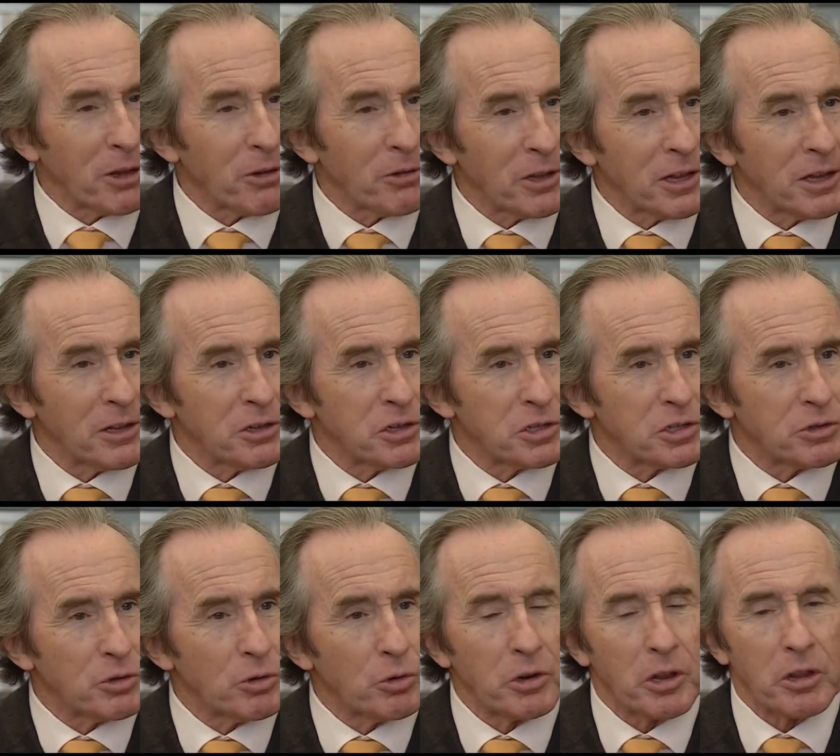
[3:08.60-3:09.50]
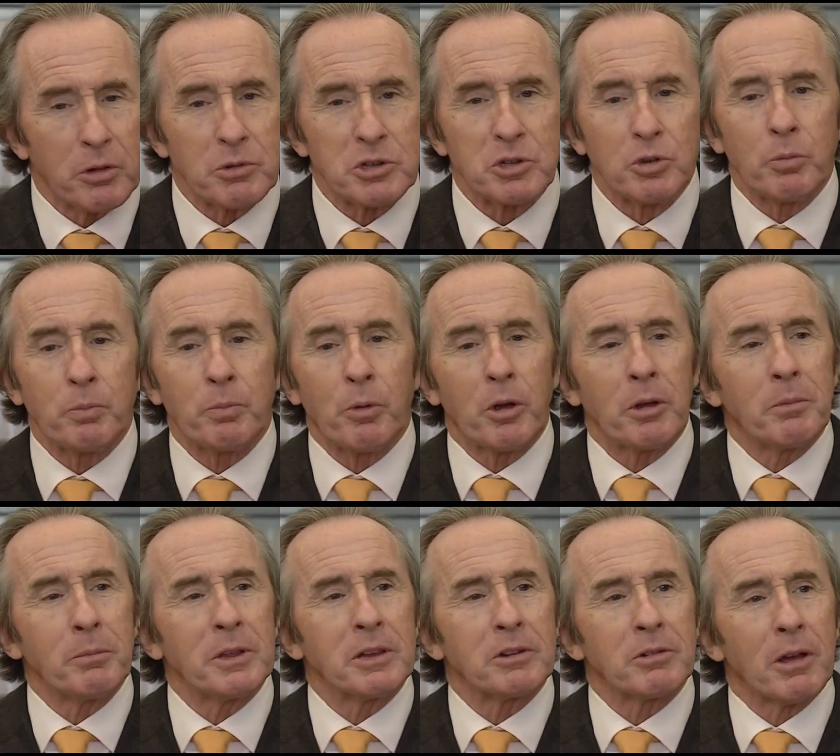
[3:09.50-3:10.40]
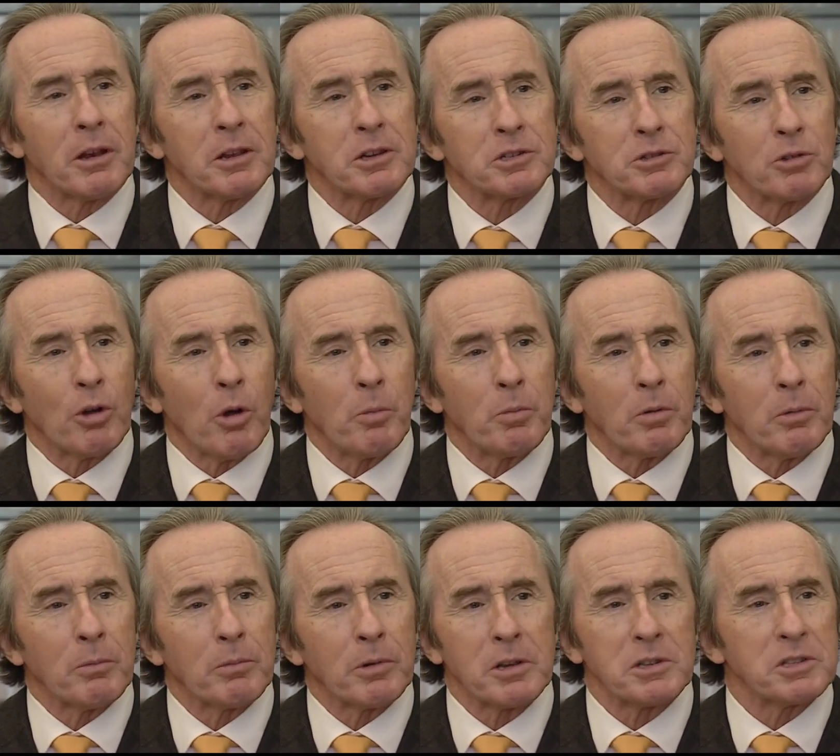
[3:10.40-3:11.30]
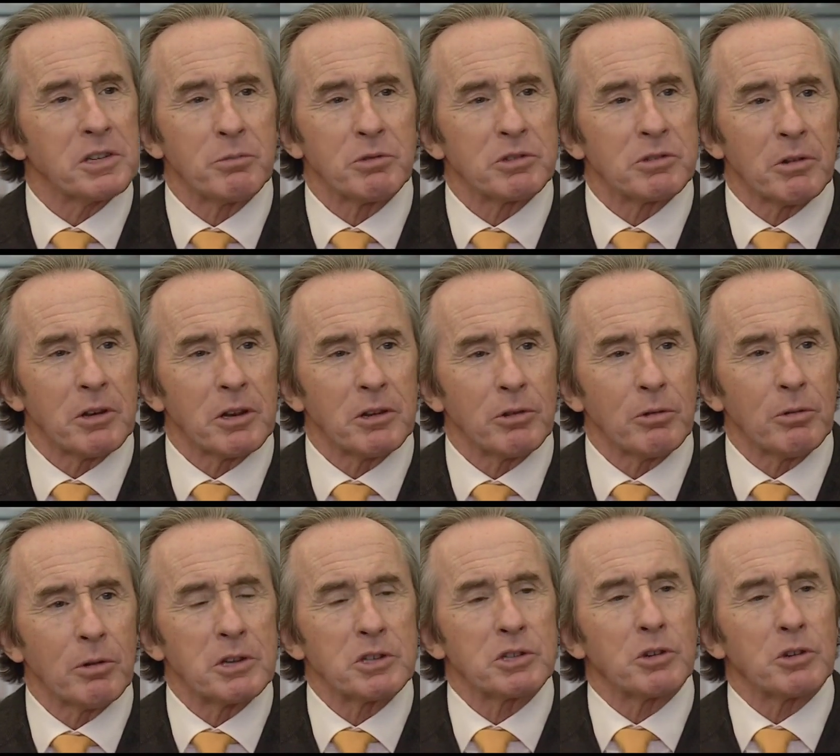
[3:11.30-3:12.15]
going into Stowe. Now, there was no point me trying to stop him because he was going to do it,